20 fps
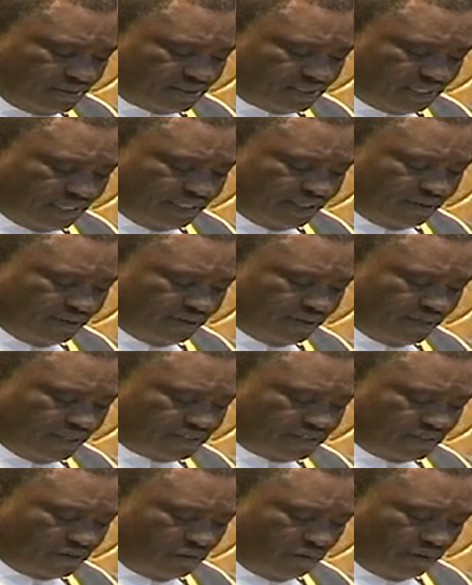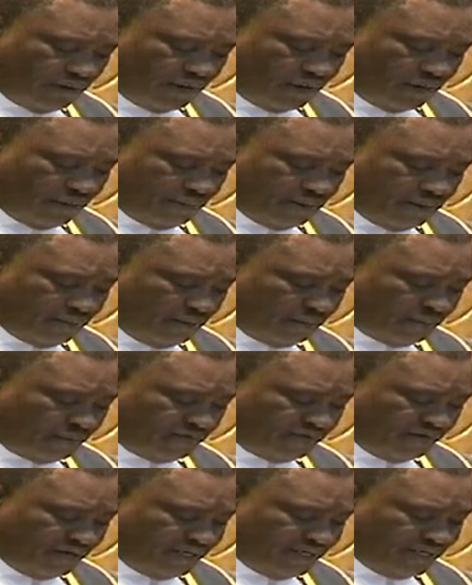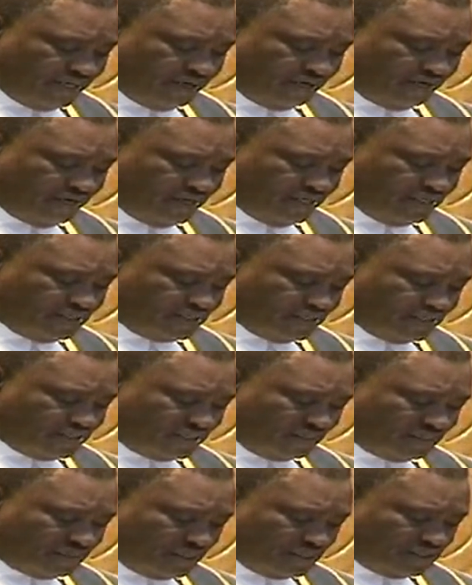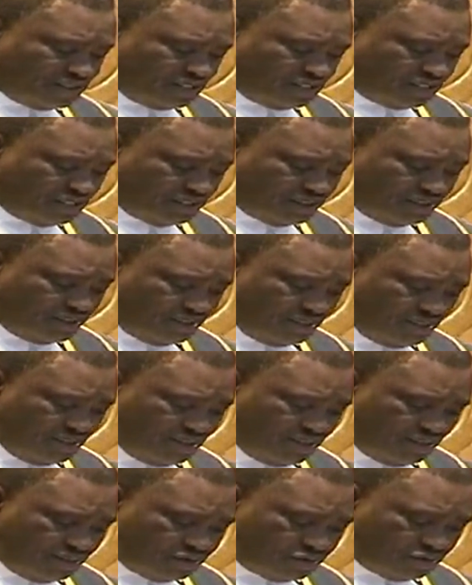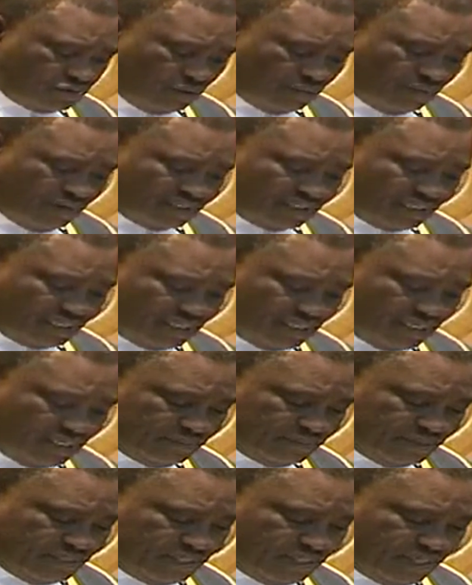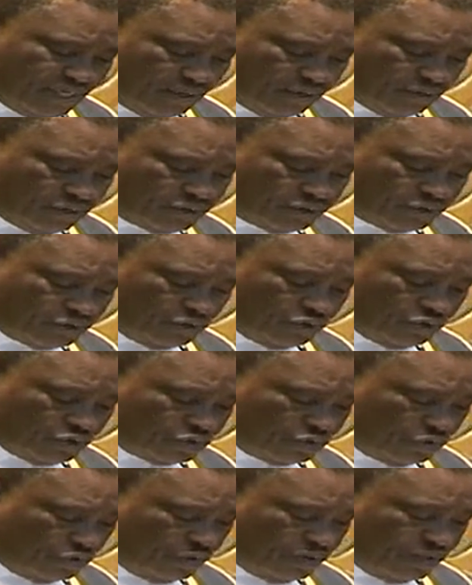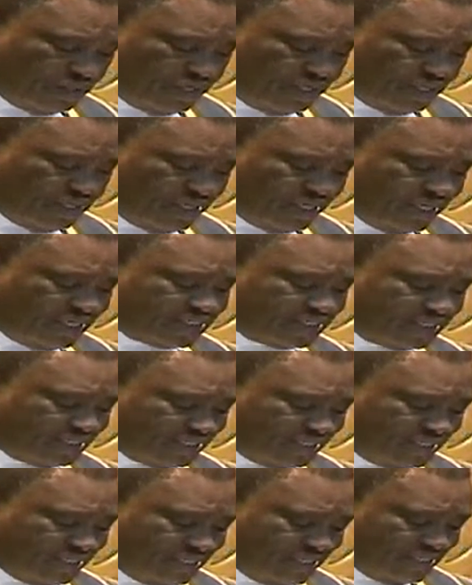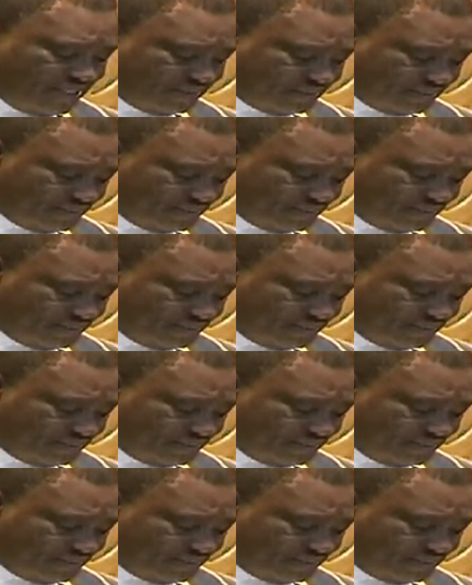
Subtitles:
the standing orders require a member providing evidence in substantiation to a matter claimed in the House to do so within the next sitting day.